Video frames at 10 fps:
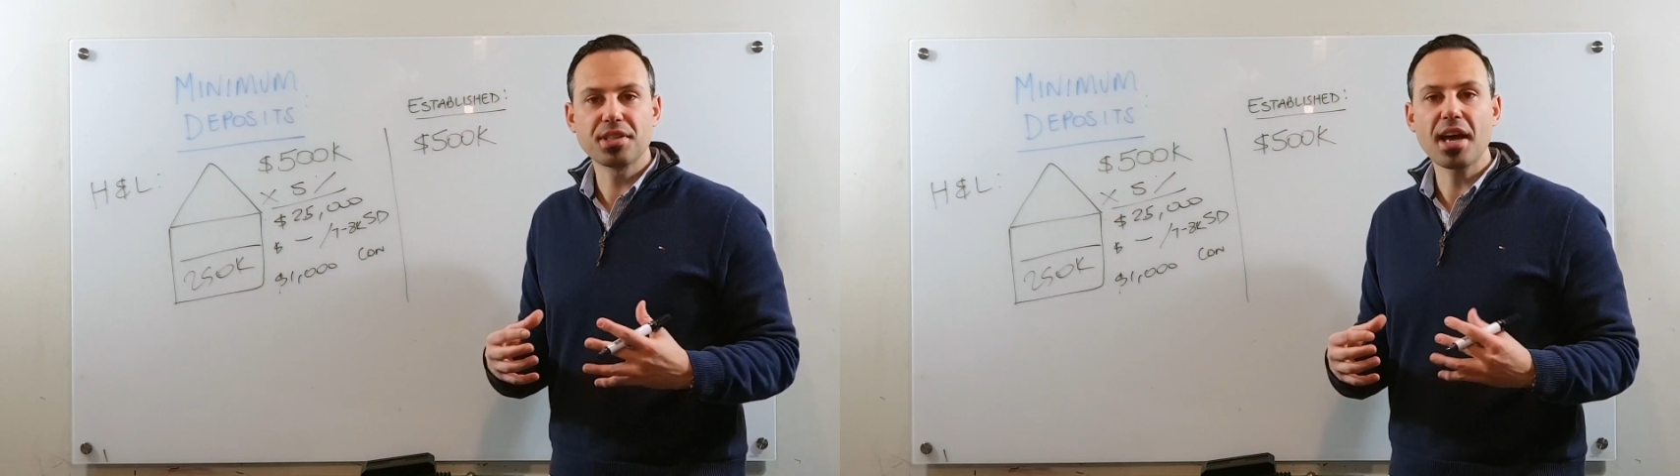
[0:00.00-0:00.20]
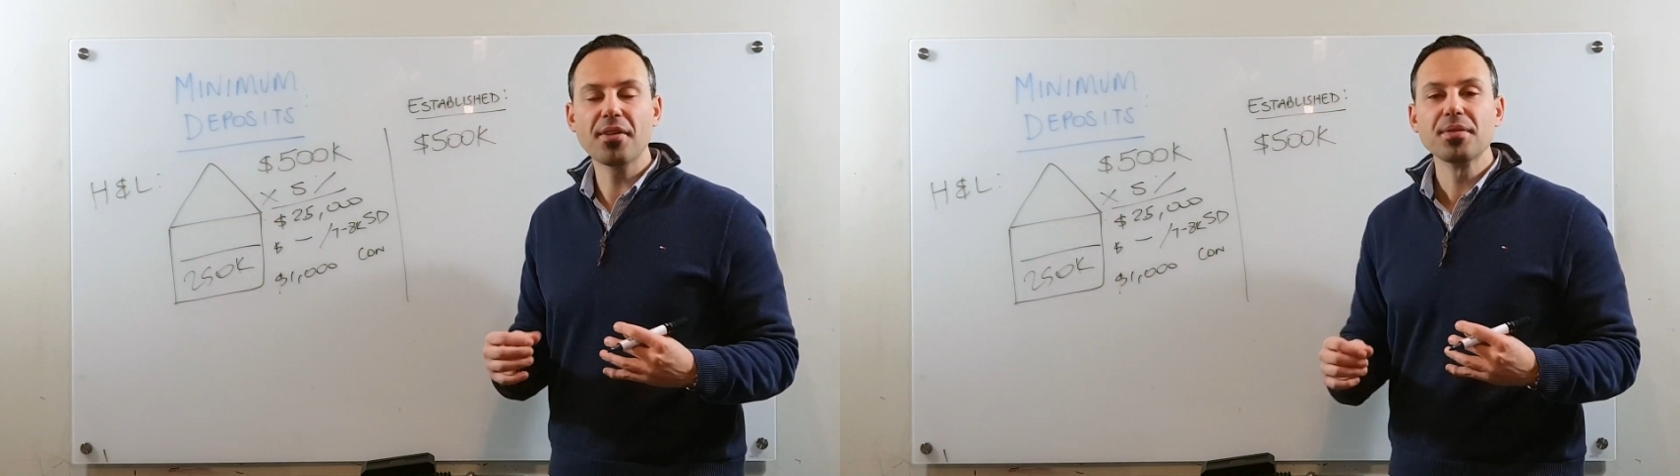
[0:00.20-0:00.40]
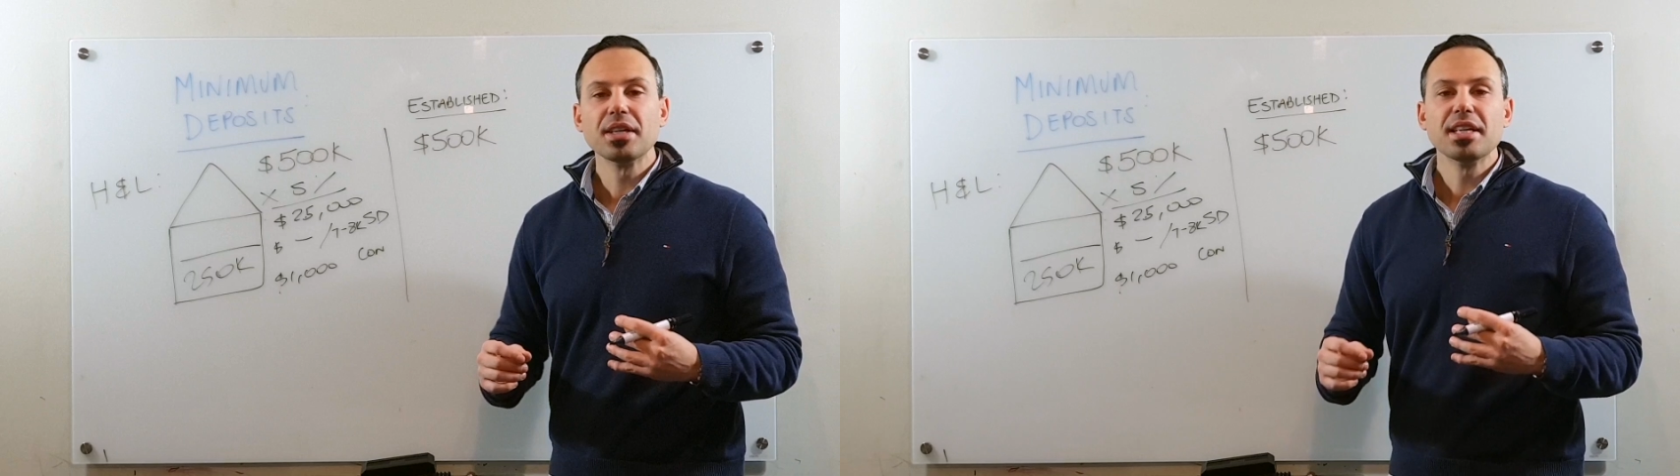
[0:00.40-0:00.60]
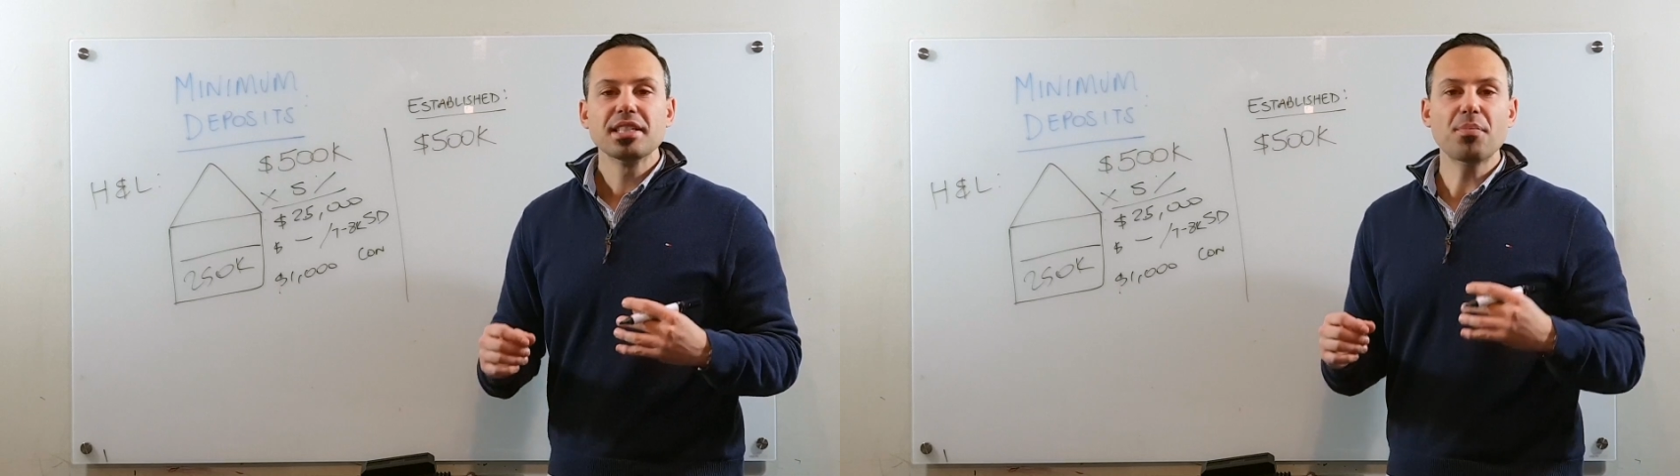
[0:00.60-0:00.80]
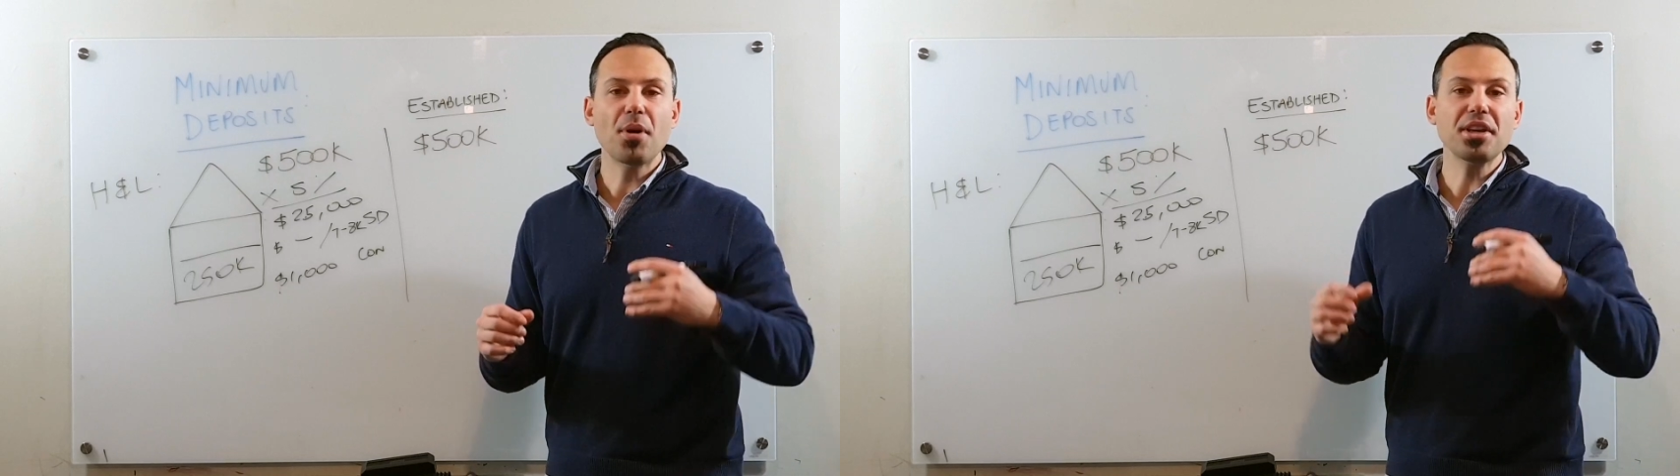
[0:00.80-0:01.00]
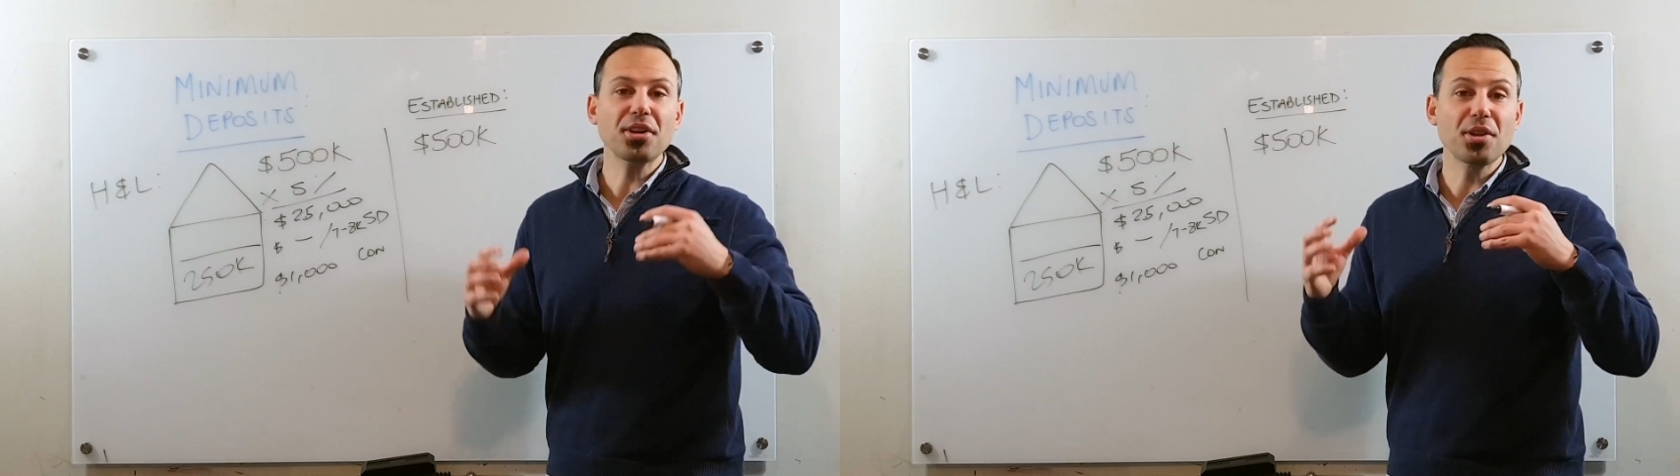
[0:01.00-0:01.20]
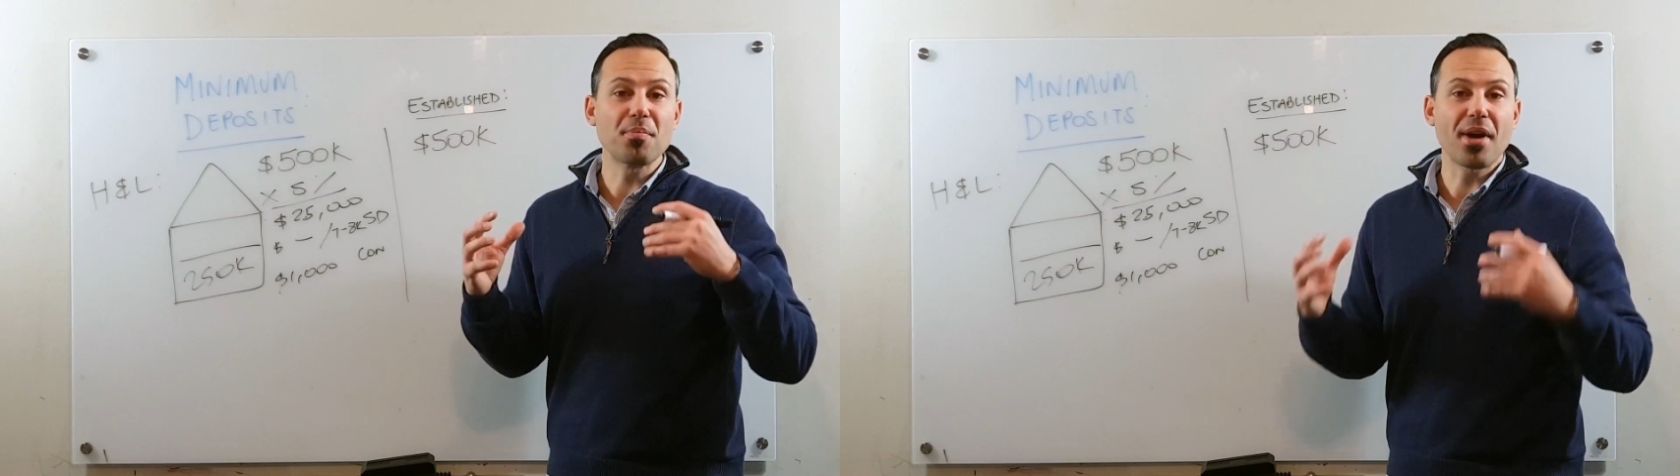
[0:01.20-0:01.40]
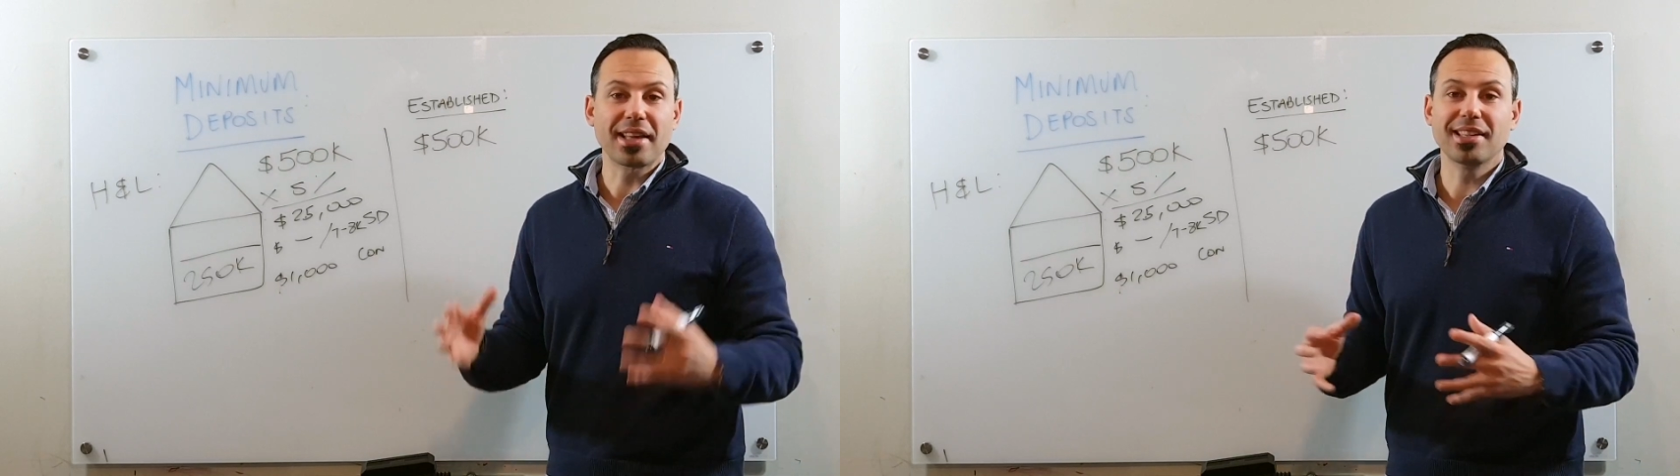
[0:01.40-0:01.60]
Now, depending on
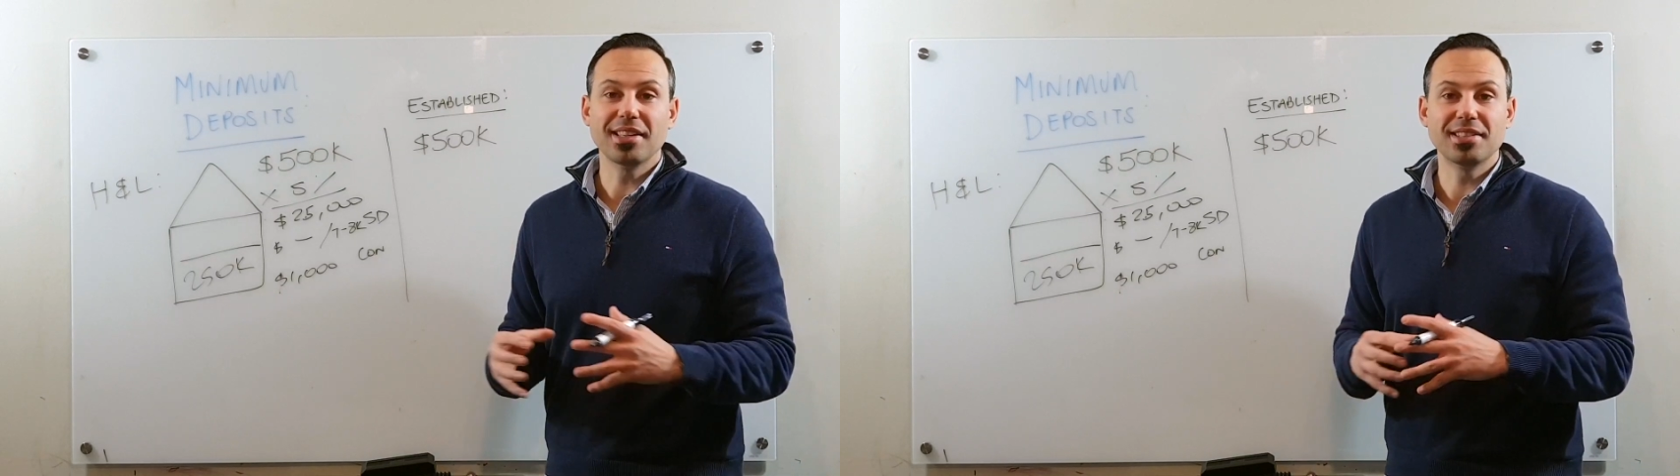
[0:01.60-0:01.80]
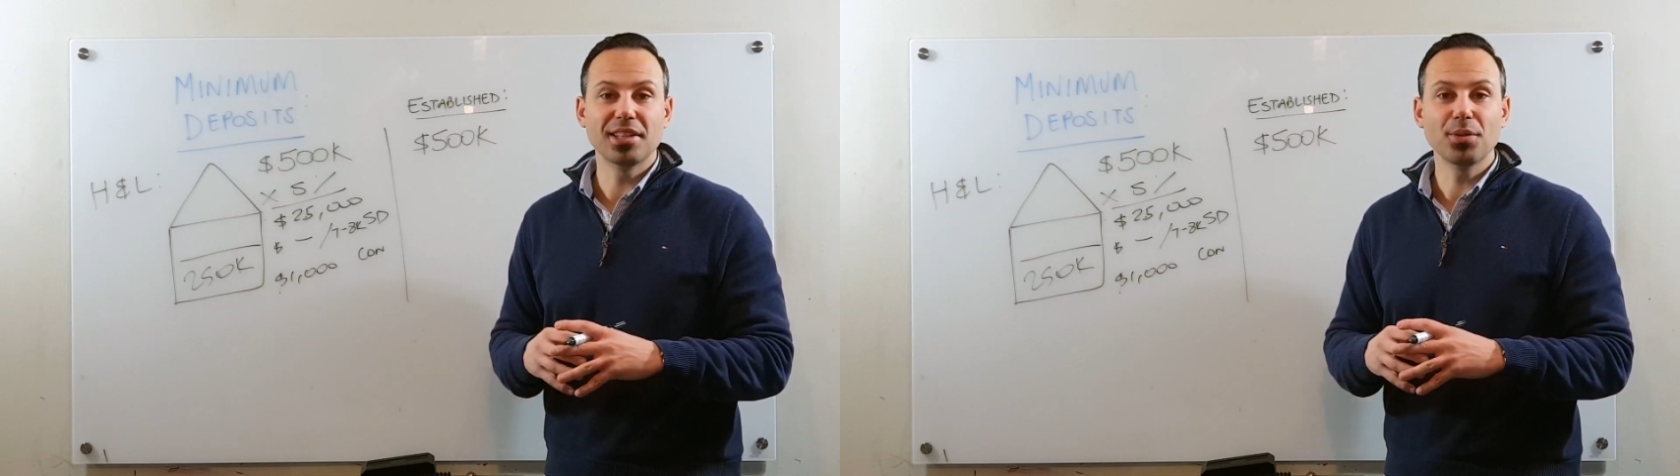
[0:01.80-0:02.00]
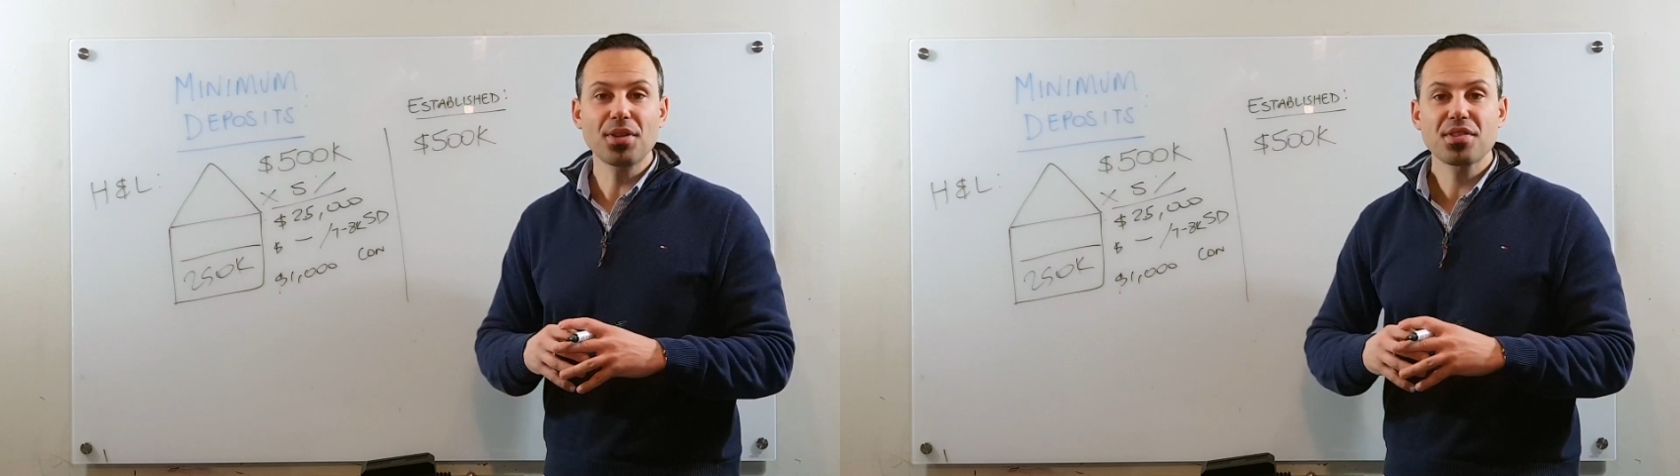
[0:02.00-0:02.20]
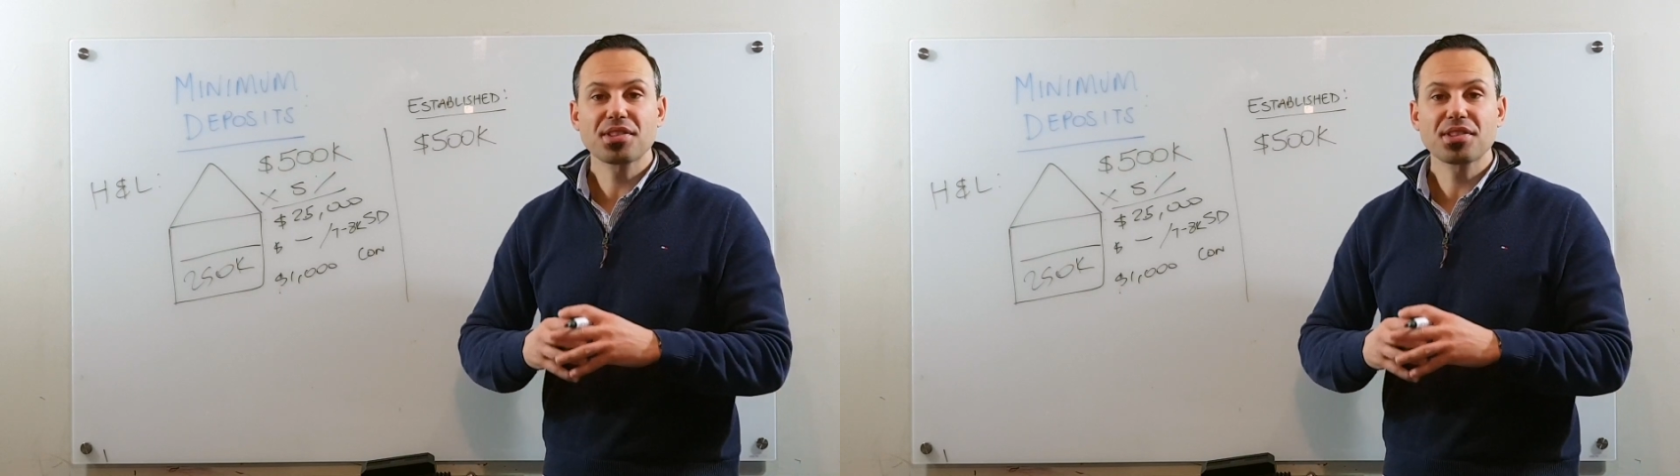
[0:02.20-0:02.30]
the bank that you deal with,